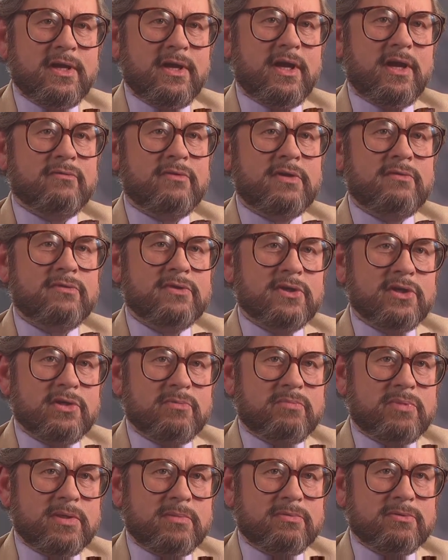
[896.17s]
I've even
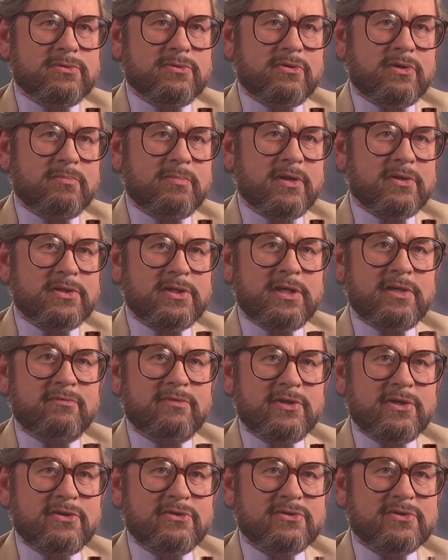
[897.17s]
heard people talk about the
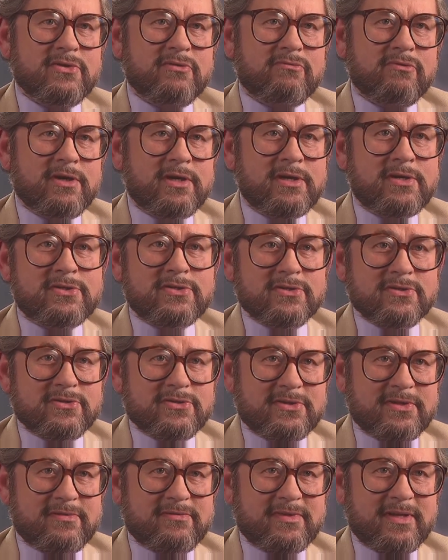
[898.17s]
evolution of
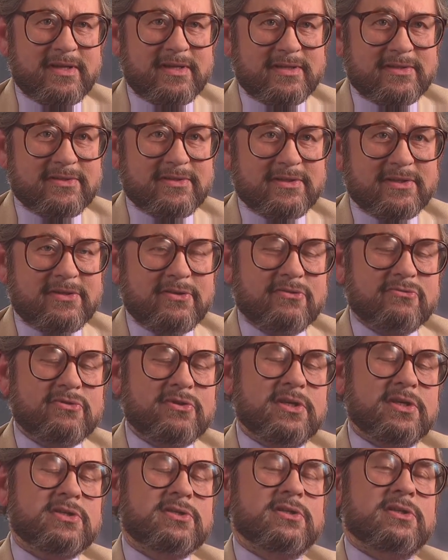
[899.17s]
religions, if that isn't a
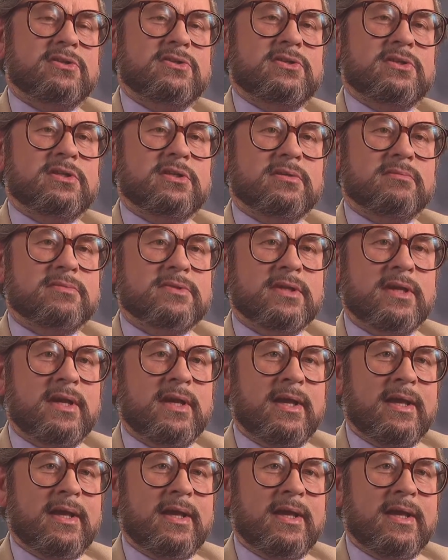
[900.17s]
contradiction in terms.